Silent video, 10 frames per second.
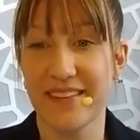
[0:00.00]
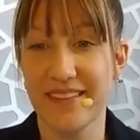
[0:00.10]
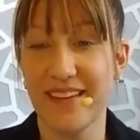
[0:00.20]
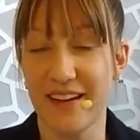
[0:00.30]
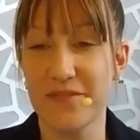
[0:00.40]

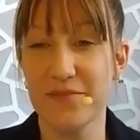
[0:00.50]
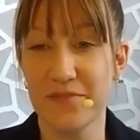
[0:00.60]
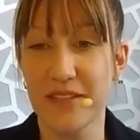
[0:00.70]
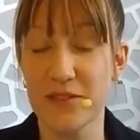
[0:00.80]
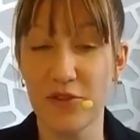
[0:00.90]
Yeah.
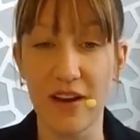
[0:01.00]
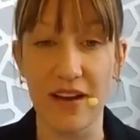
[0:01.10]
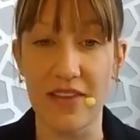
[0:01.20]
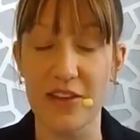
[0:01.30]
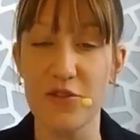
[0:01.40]
That's great.
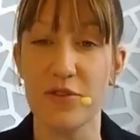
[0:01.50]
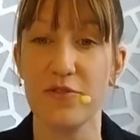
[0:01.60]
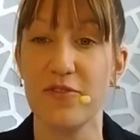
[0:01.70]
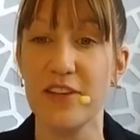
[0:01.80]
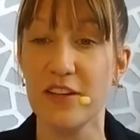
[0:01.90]
And then you can
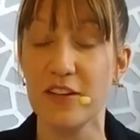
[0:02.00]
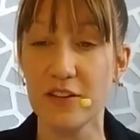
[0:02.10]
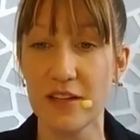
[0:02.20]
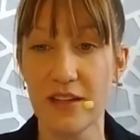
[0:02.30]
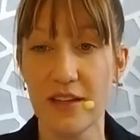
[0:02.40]

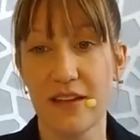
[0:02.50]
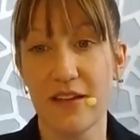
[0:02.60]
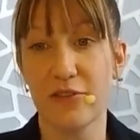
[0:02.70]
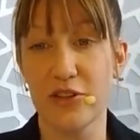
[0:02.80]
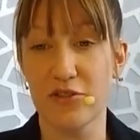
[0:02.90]
feel
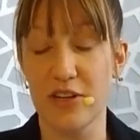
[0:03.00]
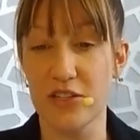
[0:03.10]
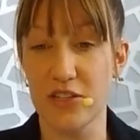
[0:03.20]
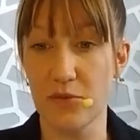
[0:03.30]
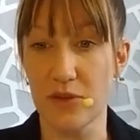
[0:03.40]

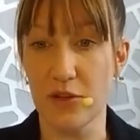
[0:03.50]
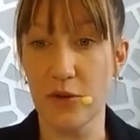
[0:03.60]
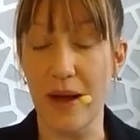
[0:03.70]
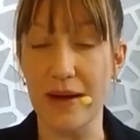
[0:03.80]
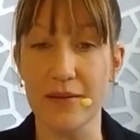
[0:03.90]
frustration within
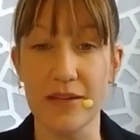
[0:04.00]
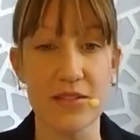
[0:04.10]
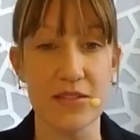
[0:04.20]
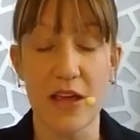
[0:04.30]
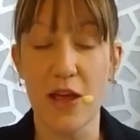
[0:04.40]
your body
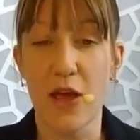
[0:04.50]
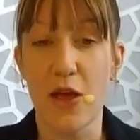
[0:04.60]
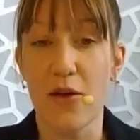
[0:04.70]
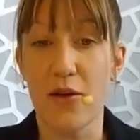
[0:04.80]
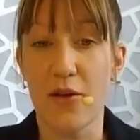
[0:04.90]
because
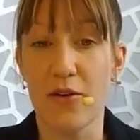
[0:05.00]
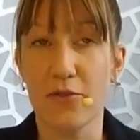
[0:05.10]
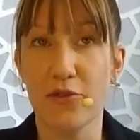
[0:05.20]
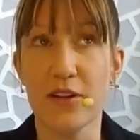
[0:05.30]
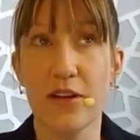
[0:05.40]

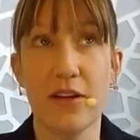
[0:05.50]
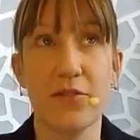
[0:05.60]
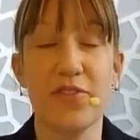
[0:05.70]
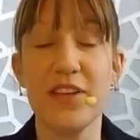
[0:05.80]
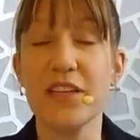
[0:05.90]

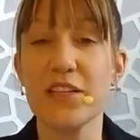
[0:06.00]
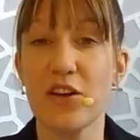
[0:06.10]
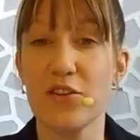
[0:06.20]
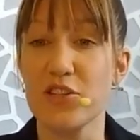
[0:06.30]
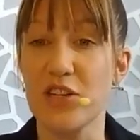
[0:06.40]
feelings
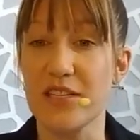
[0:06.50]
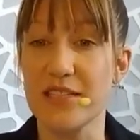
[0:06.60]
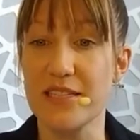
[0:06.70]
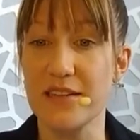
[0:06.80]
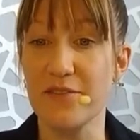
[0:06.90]
are
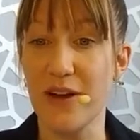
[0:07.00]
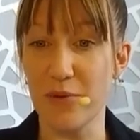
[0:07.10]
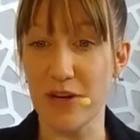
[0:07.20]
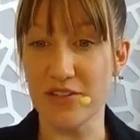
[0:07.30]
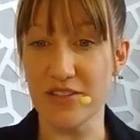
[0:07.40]
just
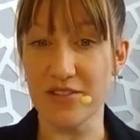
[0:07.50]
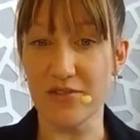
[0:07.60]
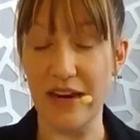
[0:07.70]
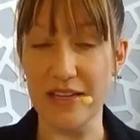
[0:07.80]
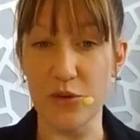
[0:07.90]
vibrations,
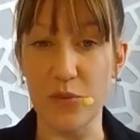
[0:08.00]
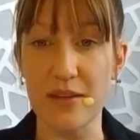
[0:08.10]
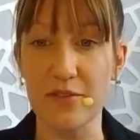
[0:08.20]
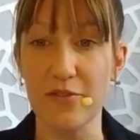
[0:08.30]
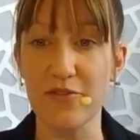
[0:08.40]
right? So we
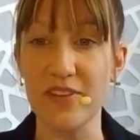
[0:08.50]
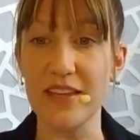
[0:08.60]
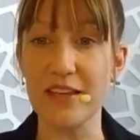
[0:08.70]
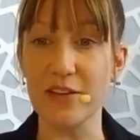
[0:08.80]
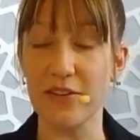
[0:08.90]
can
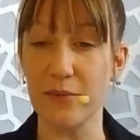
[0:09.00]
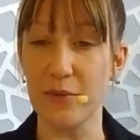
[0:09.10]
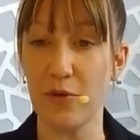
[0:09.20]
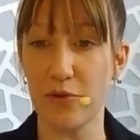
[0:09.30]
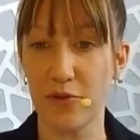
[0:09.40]
feel them
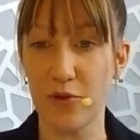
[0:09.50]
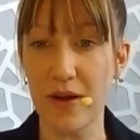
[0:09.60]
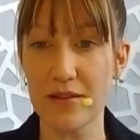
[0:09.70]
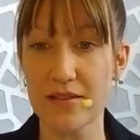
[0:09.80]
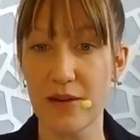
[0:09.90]
go through
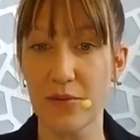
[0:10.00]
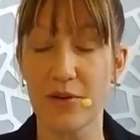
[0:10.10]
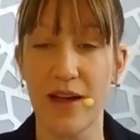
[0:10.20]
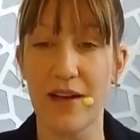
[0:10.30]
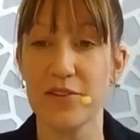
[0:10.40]
us and we
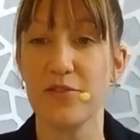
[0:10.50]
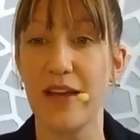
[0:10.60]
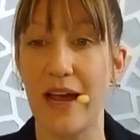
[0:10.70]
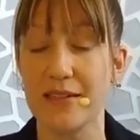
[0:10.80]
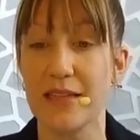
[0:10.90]
don't have to
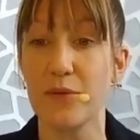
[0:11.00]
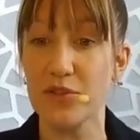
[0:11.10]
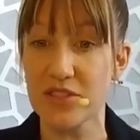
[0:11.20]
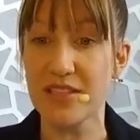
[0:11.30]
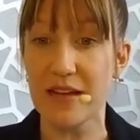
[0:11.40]
react to them,
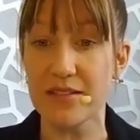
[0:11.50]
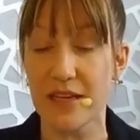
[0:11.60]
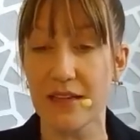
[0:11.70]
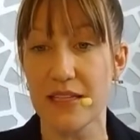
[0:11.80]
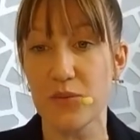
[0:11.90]
which it sounds
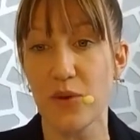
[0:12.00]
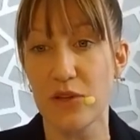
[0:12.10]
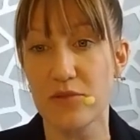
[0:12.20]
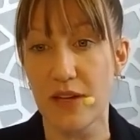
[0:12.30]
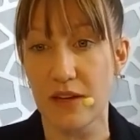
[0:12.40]
like that's what
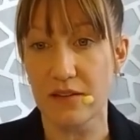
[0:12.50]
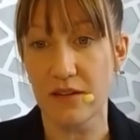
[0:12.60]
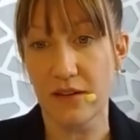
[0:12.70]
you did,